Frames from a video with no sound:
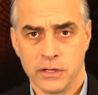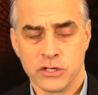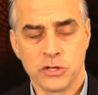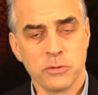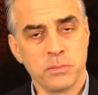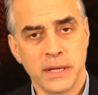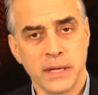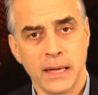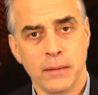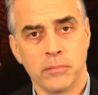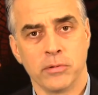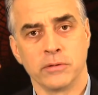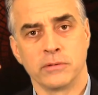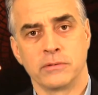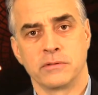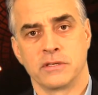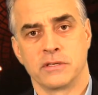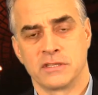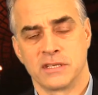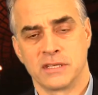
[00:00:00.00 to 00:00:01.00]
to be
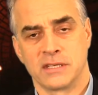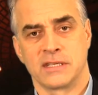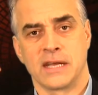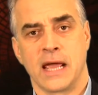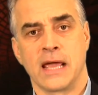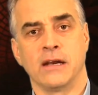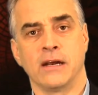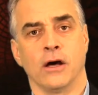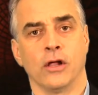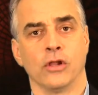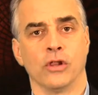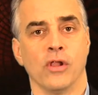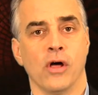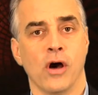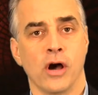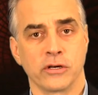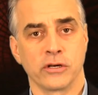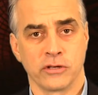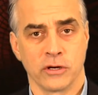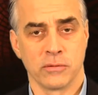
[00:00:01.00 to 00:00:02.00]
able to sustain a
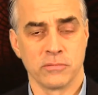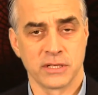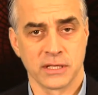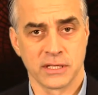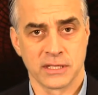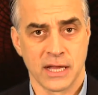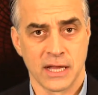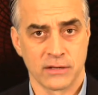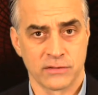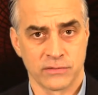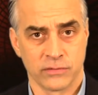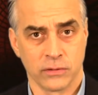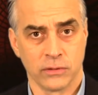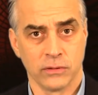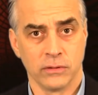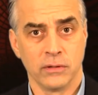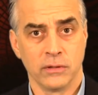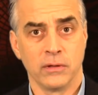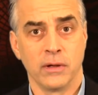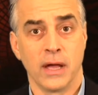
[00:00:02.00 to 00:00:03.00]
long-term
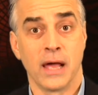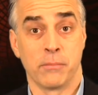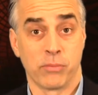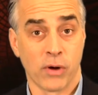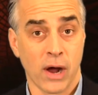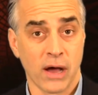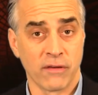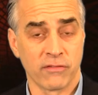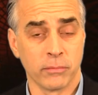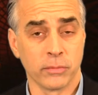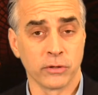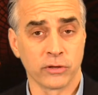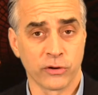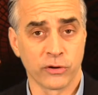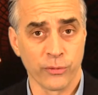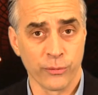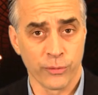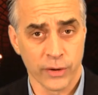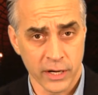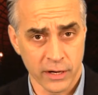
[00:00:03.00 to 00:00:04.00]
successful and profitable
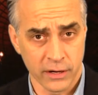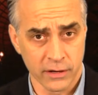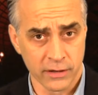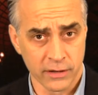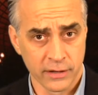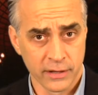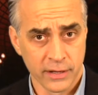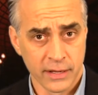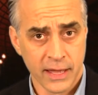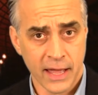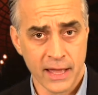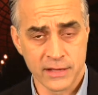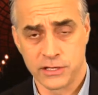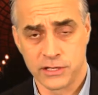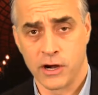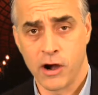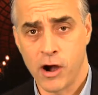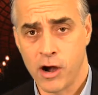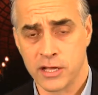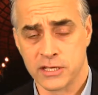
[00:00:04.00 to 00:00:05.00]
career as
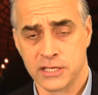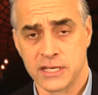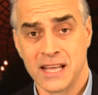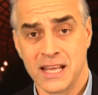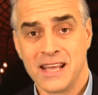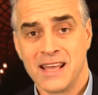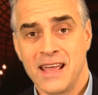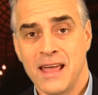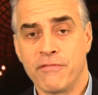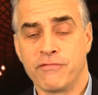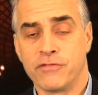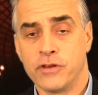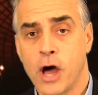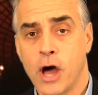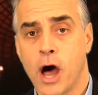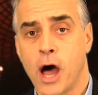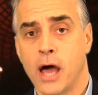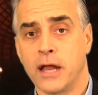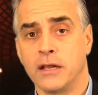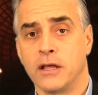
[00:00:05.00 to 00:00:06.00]
an artist. If
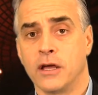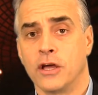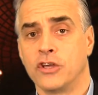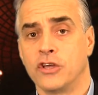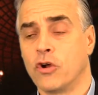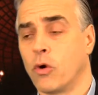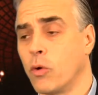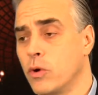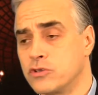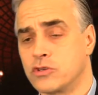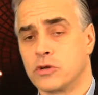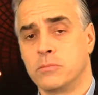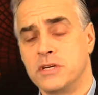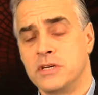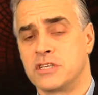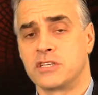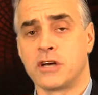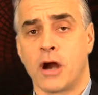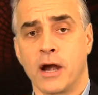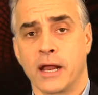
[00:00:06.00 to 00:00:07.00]
not, you're always going to be
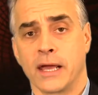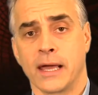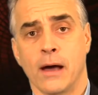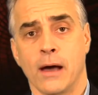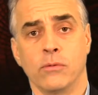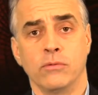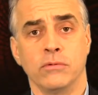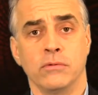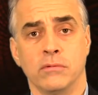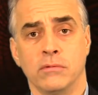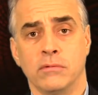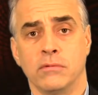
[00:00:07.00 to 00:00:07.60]
starting out